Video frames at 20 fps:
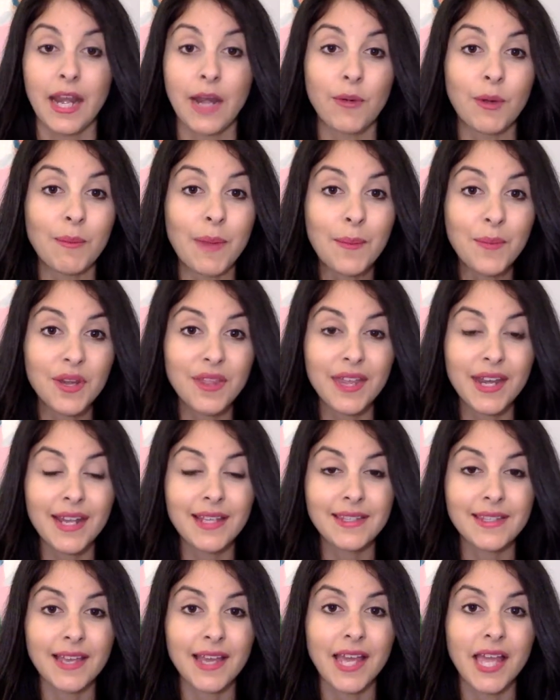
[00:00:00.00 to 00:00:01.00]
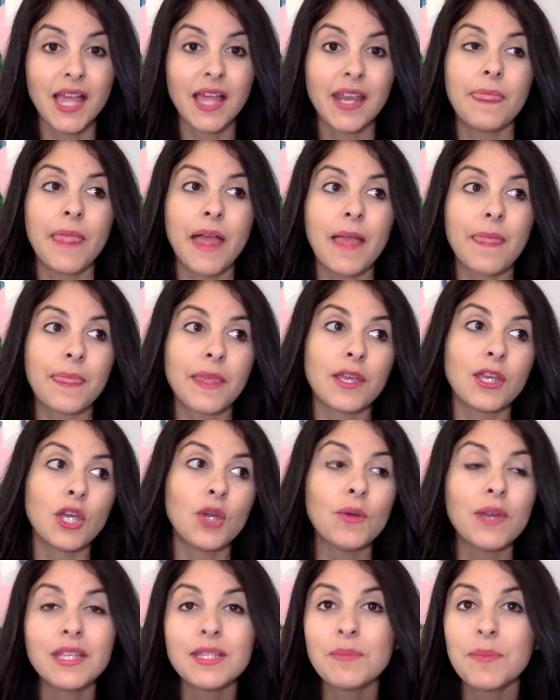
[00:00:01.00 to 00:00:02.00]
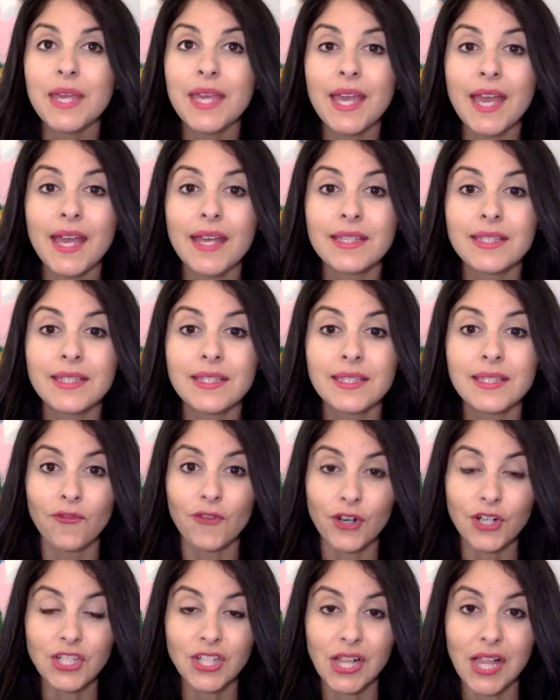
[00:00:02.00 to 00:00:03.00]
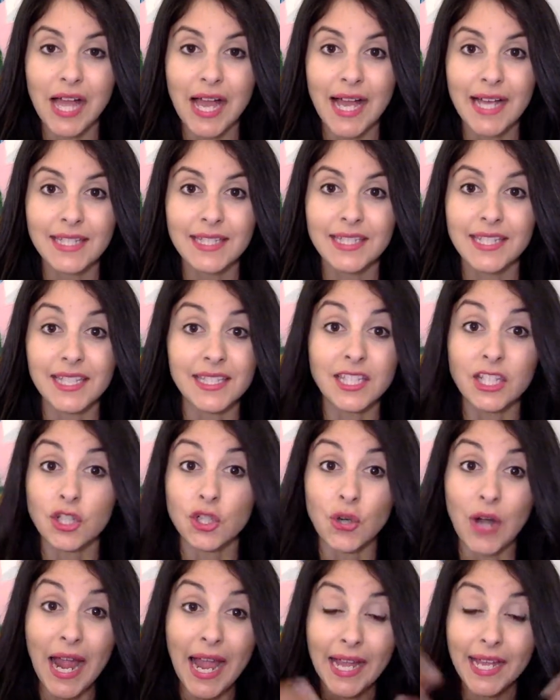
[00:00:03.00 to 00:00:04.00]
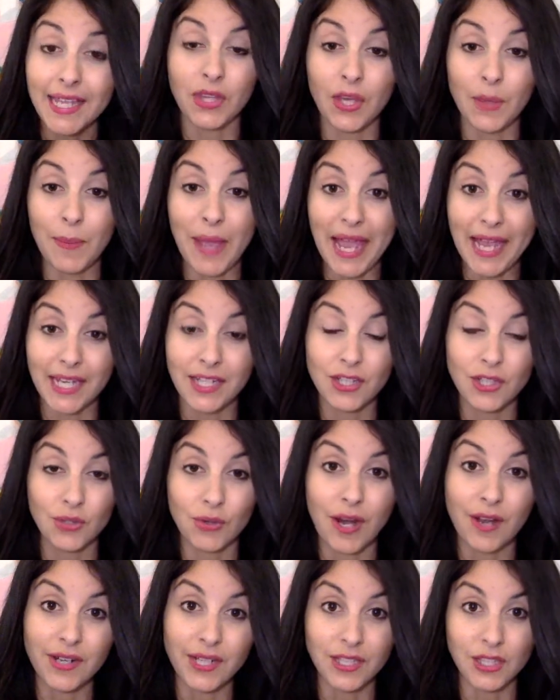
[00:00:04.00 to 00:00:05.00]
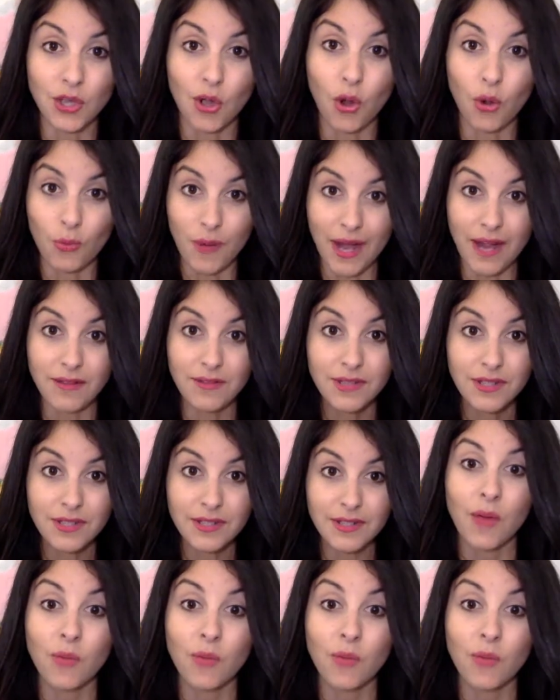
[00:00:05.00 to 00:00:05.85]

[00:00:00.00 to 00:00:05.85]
Now remember that I said that the USPS First Class doesn't track the package throughout its whole route?